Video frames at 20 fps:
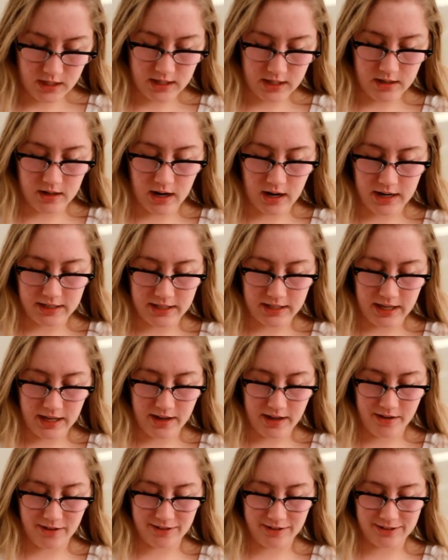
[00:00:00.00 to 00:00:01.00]
Hit
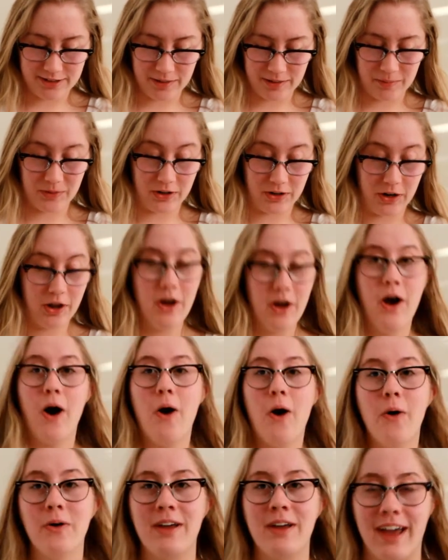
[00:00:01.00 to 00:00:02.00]
9k on Tumblr.
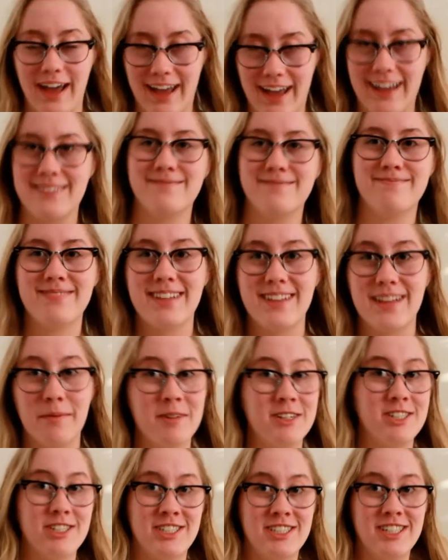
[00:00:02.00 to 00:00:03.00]
Okay, let
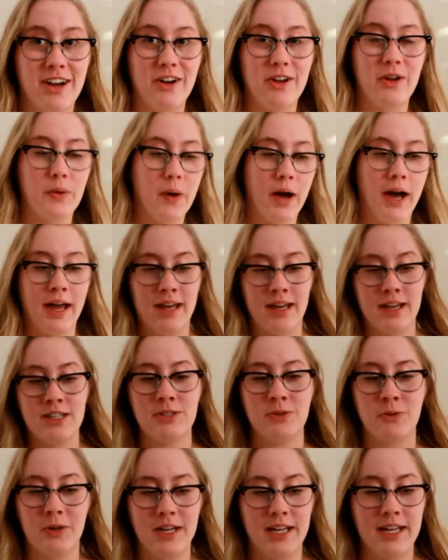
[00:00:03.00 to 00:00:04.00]
me just tell you, I
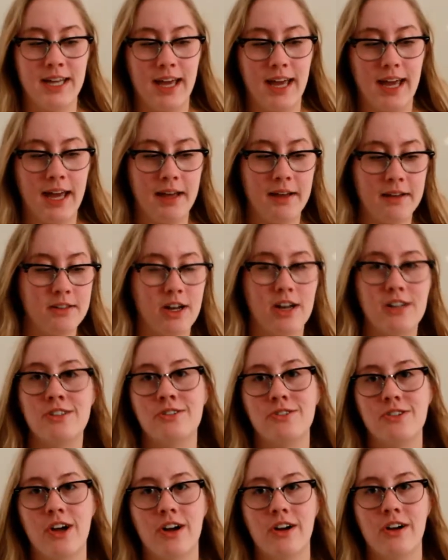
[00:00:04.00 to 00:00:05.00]
hit 20k not
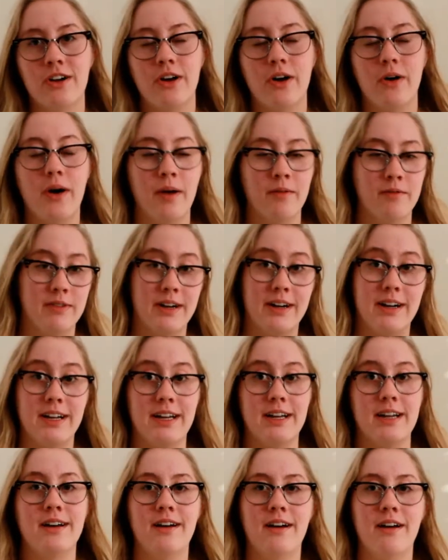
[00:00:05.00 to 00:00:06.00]
too long ago. I'm
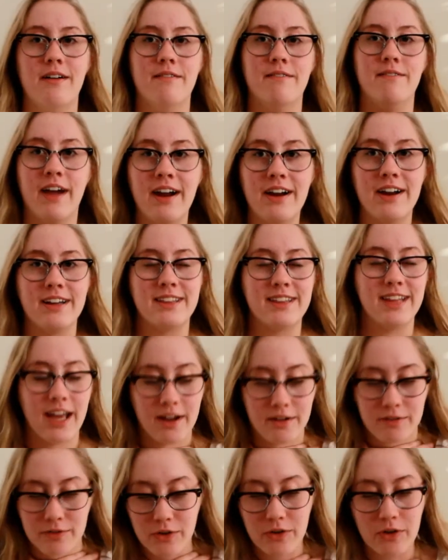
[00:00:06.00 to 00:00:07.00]
very, very
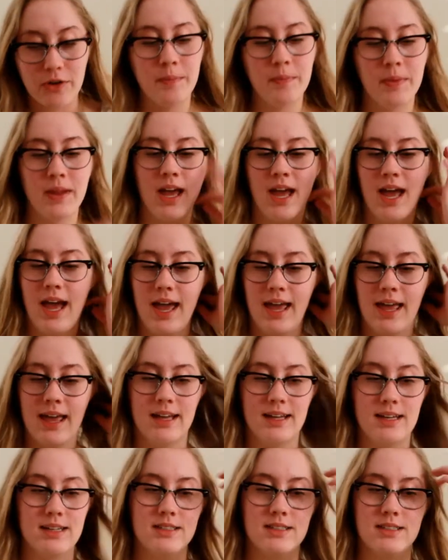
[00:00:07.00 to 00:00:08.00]
thankful,
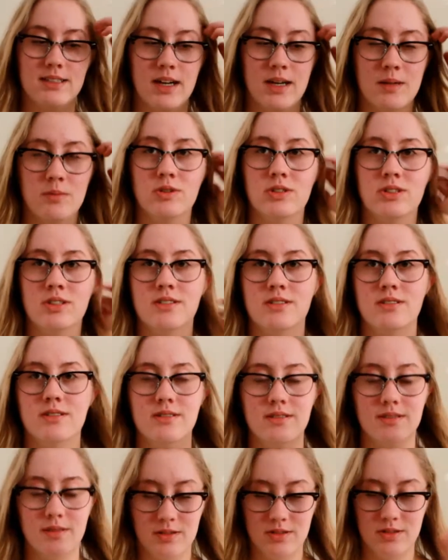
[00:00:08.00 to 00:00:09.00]
and I'm just
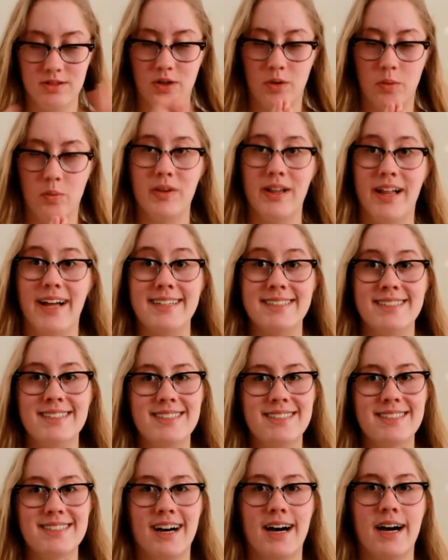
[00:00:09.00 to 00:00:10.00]
so
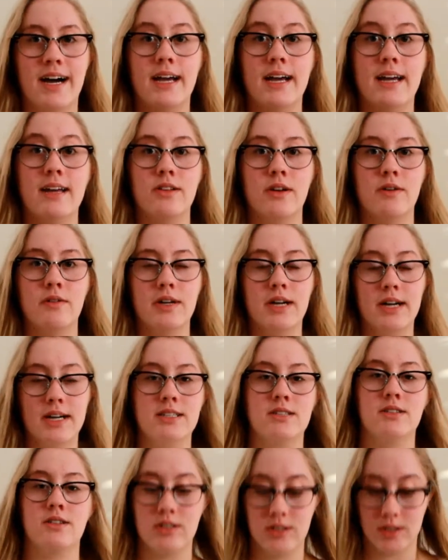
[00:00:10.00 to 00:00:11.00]
blessed. I love you
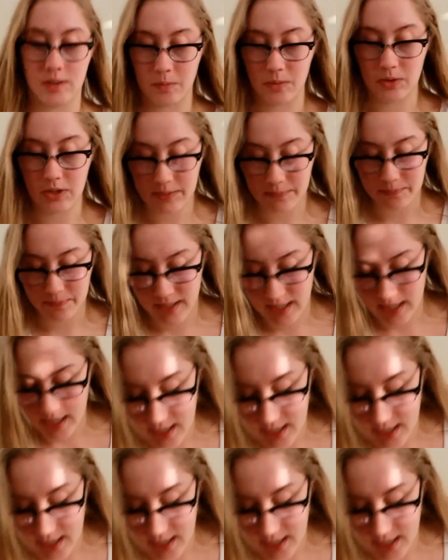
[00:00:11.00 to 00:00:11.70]
guys on Tumblr.